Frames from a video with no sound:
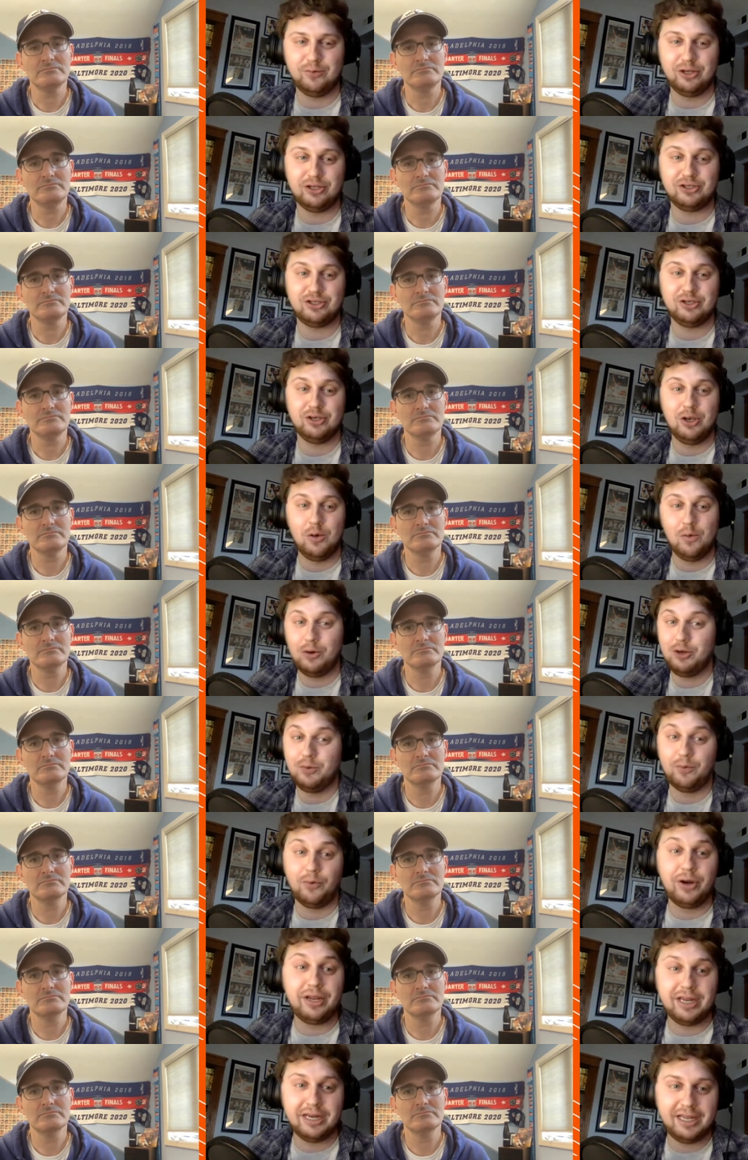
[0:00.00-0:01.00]
Speaker 1: Which, when you
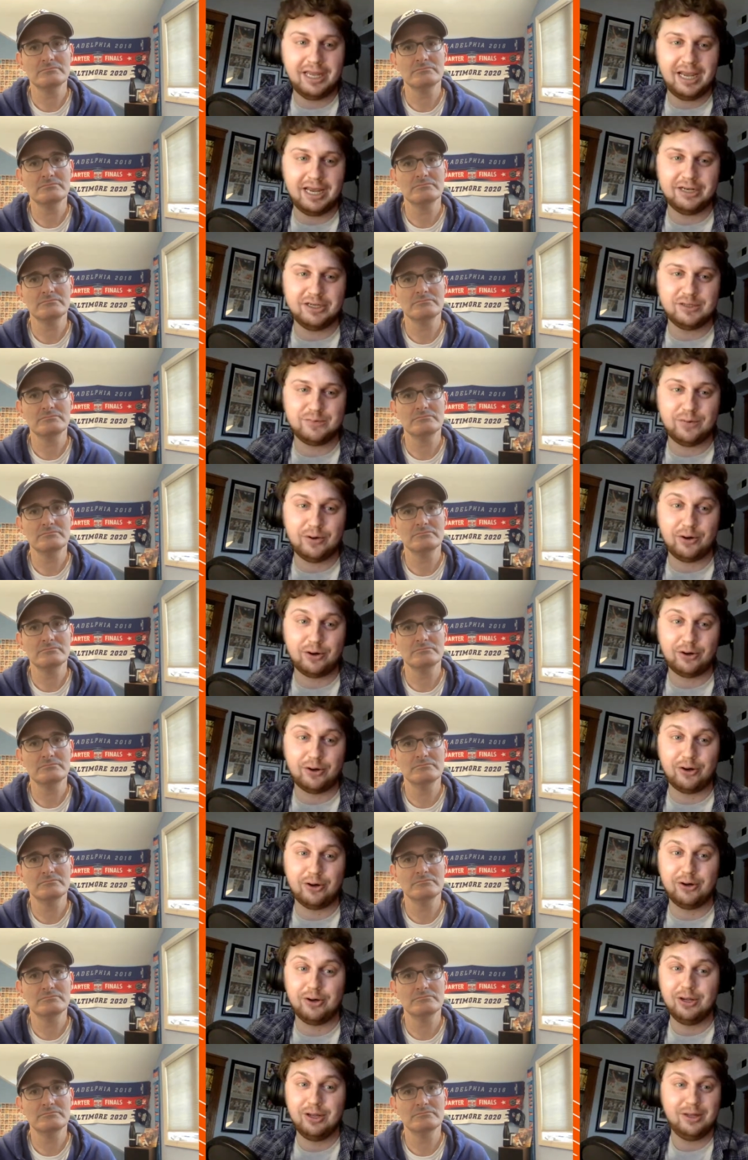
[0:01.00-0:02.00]
bring in Candace
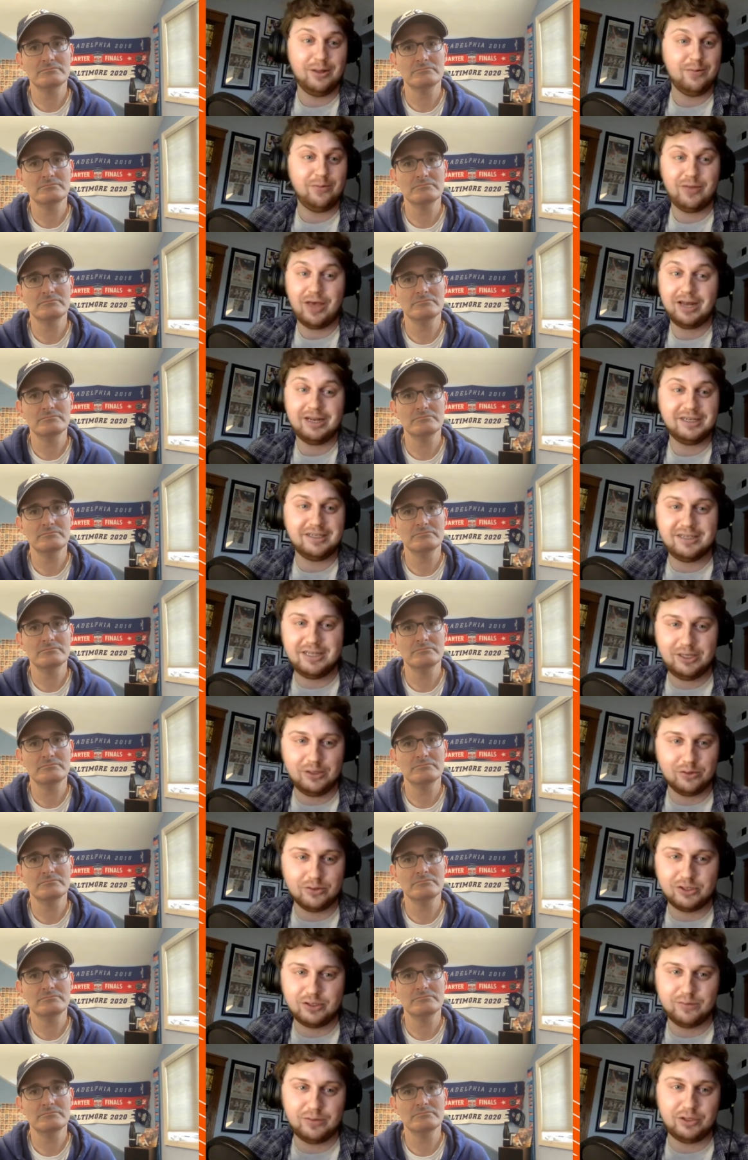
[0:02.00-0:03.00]
Parker, that is the
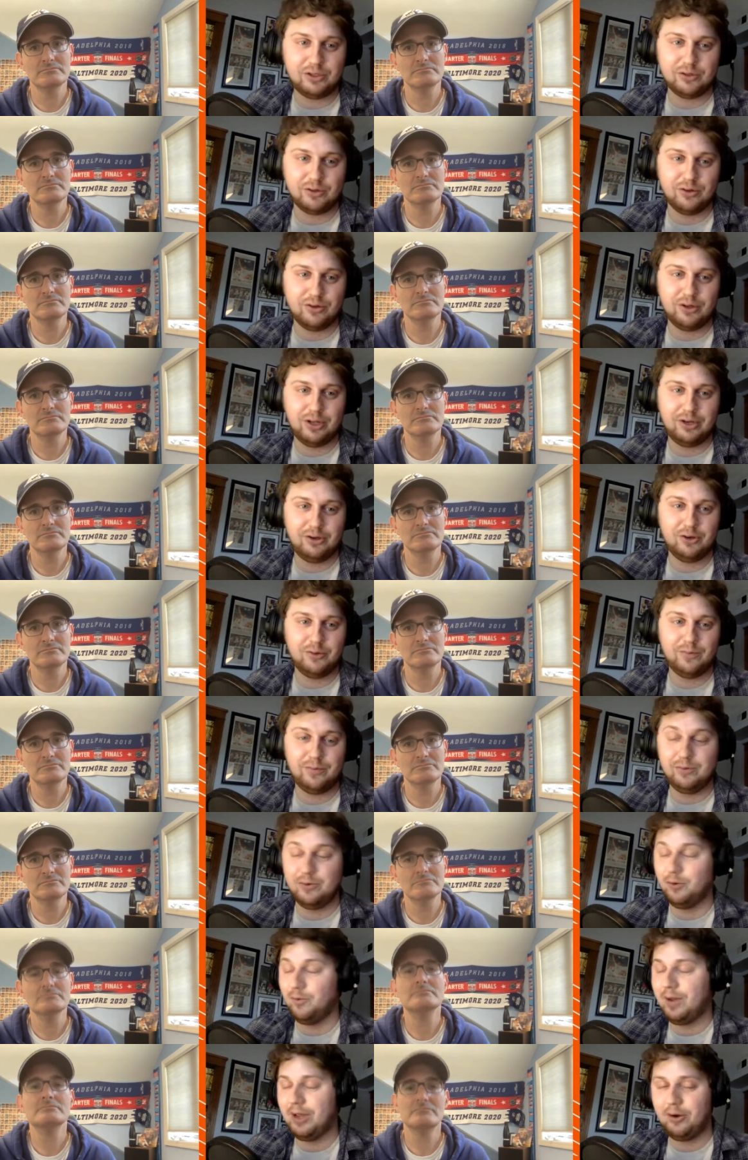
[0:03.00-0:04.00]
ultimate goal, no,
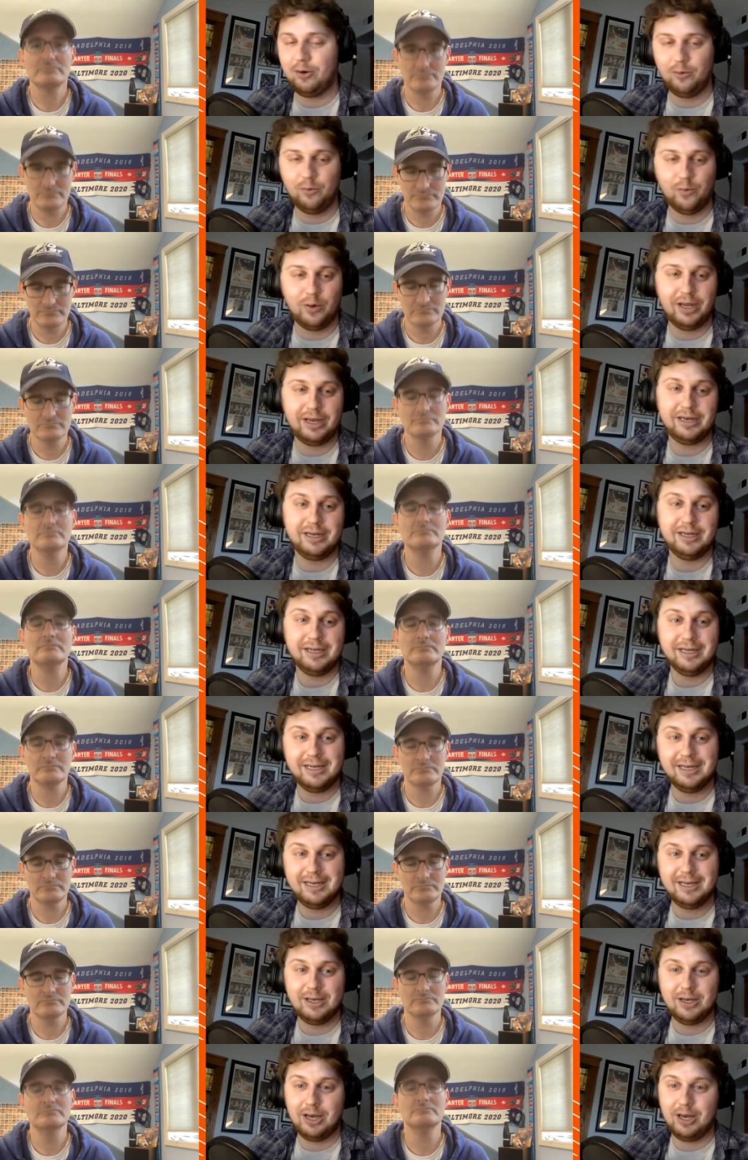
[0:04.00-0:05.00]
no matter what
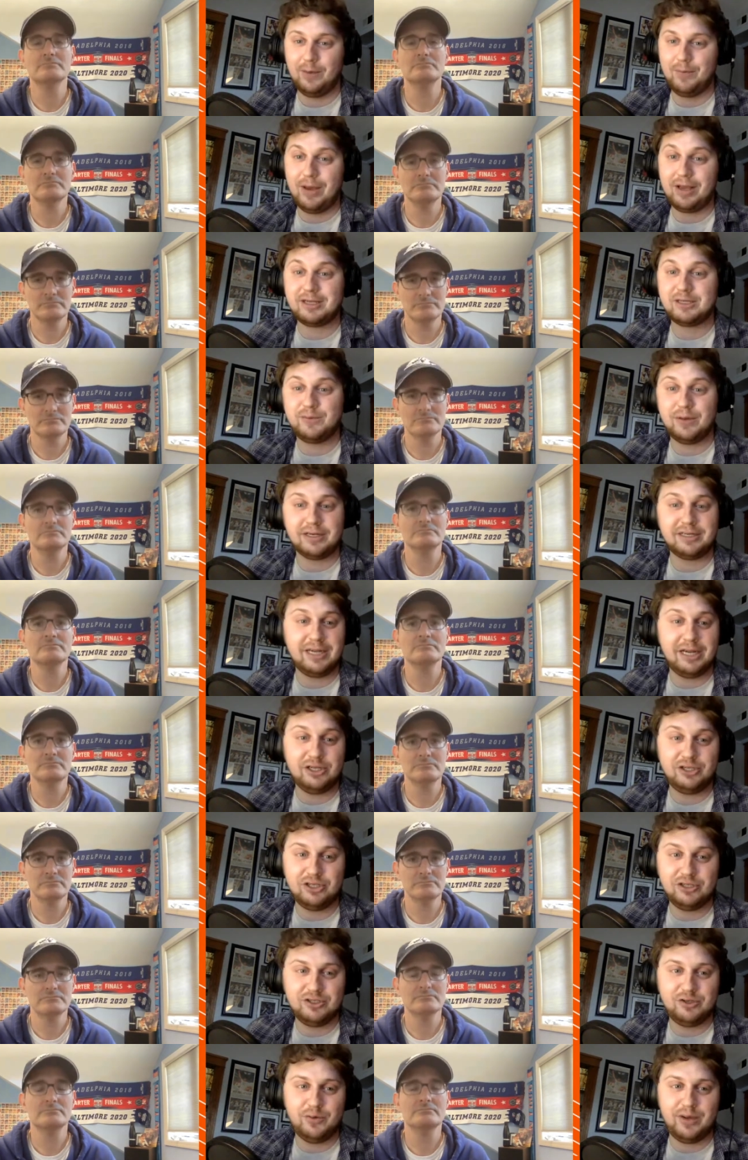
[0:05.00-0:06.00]
um,
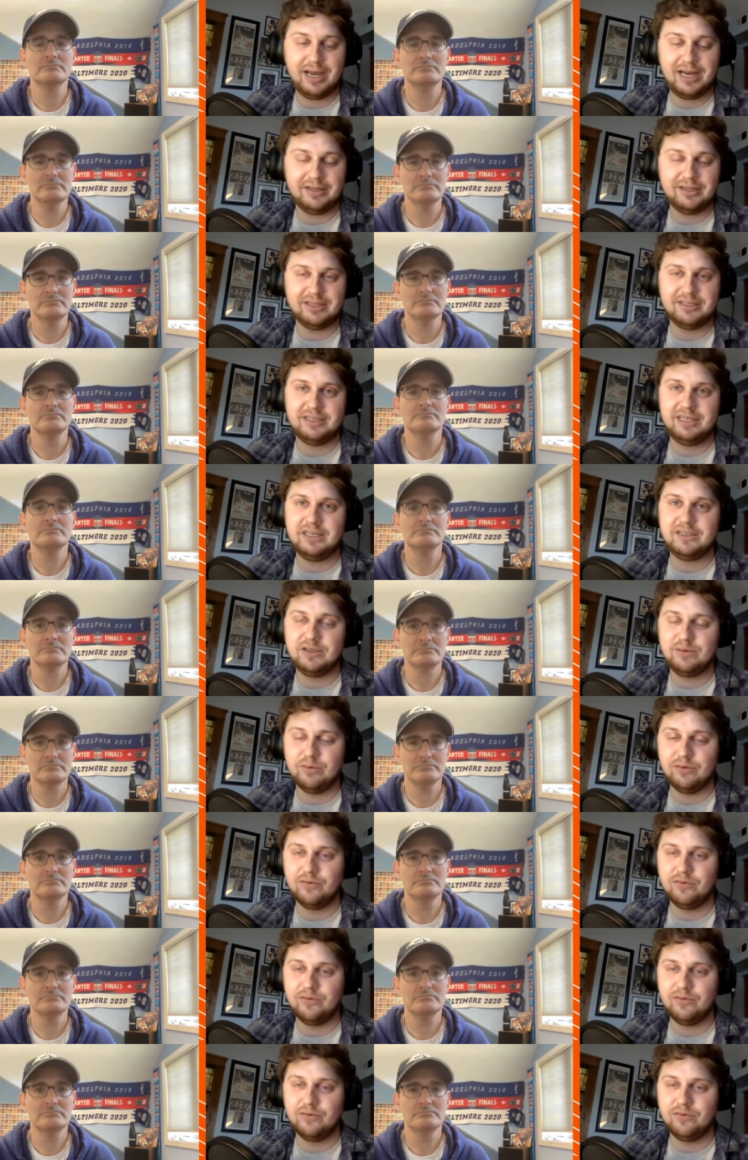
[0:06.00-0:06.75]
expectations you had the season